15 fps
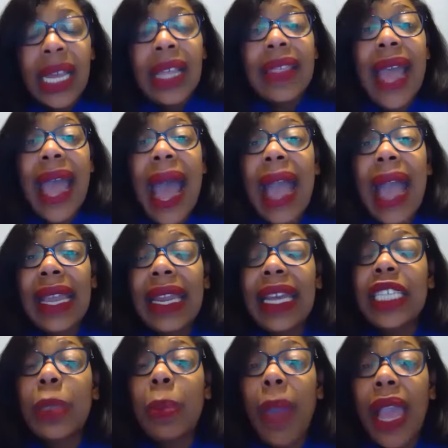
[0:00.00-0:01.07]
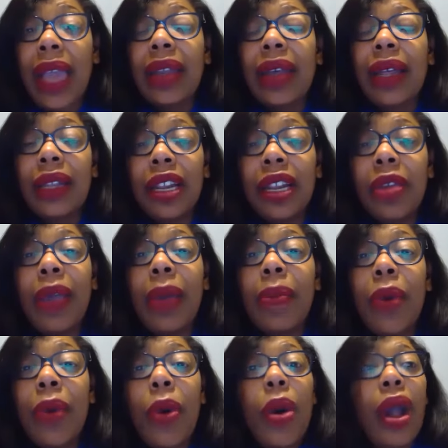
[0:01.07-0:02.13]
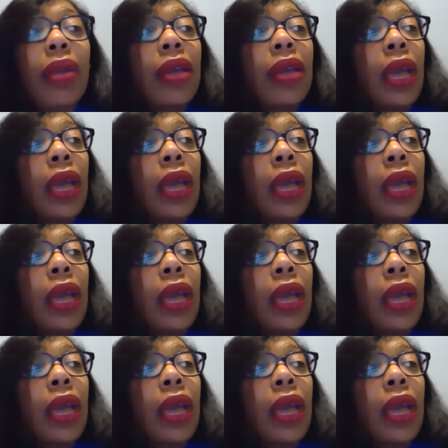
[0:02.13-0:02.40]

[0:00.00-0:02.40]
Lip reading: that I can expand a little bit more?